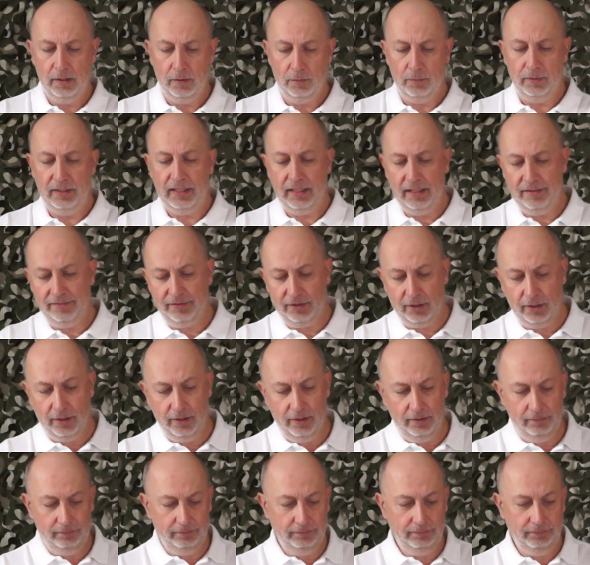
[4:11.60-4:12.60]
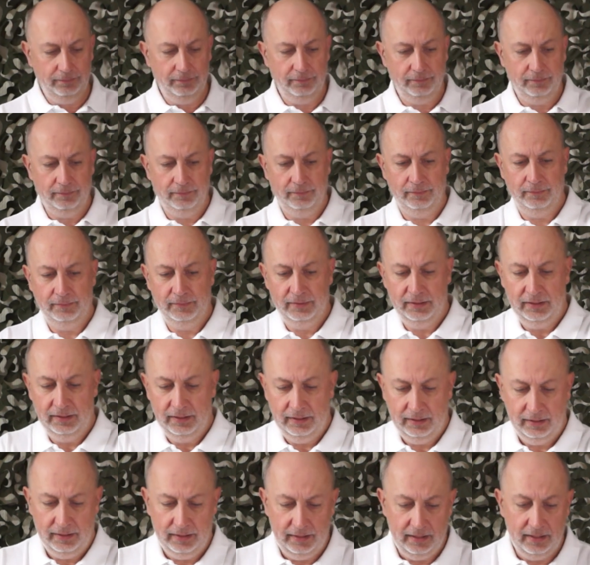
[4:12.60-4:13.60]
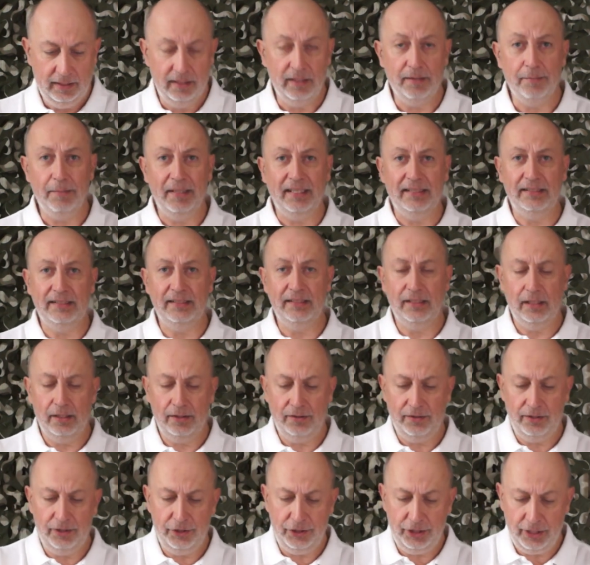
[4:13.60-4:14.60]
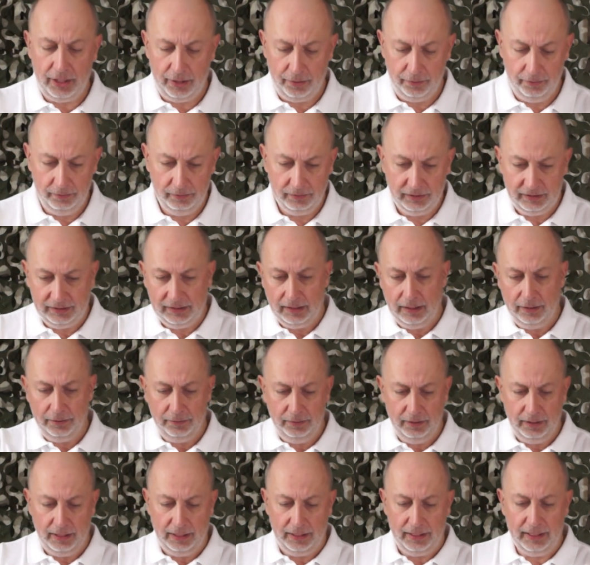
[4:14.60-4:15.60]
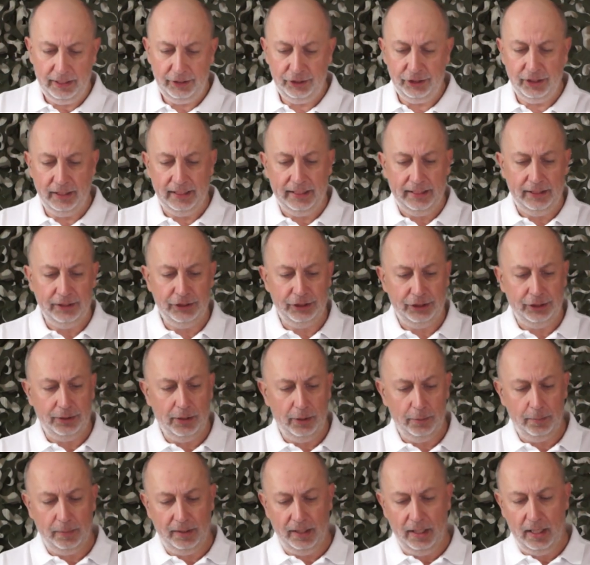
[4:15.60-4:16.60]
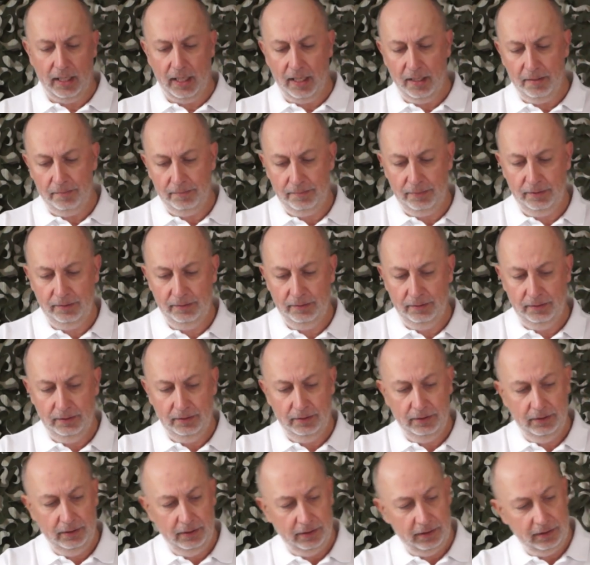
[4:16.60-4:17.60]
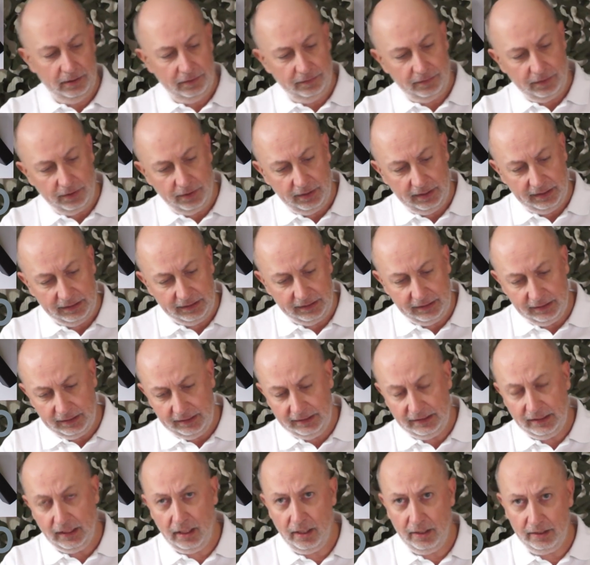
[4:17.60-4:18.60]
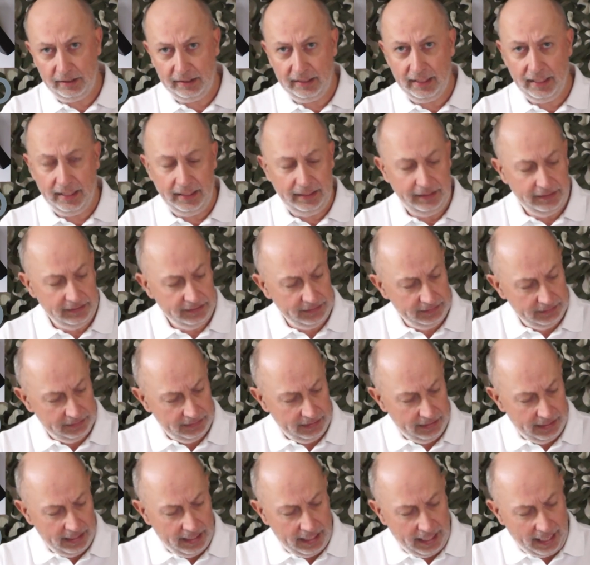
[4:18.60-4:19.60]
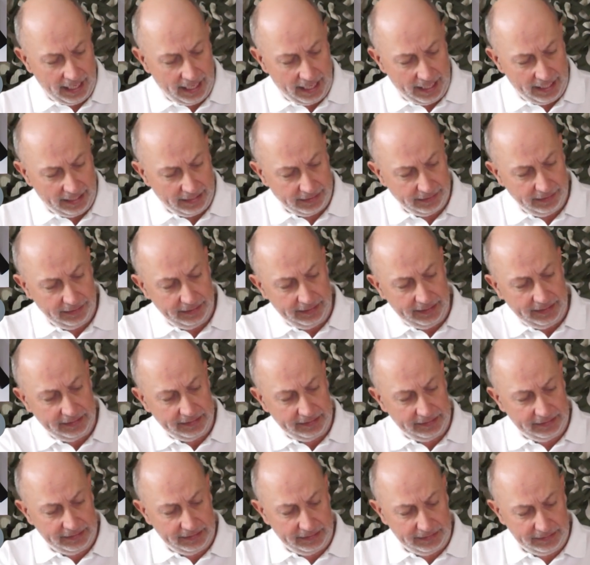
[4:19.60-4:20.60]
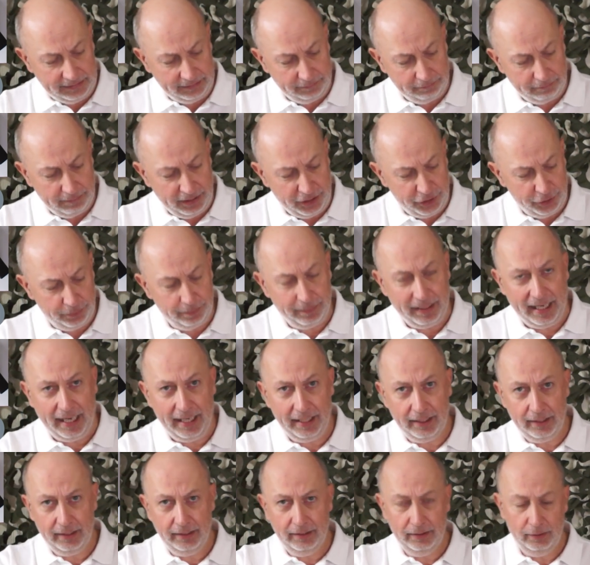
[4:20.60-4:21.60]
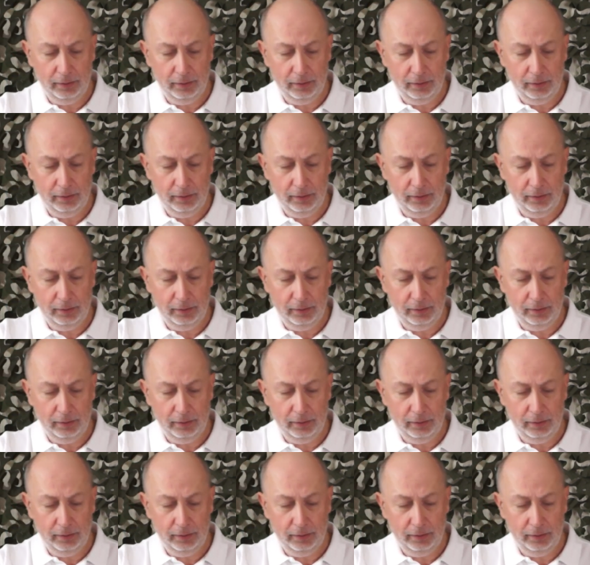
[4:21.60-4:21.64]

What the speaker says: We have got the main star of the show. So initially, as you open it up, you've got this nice hard case, and there's this mesh bag.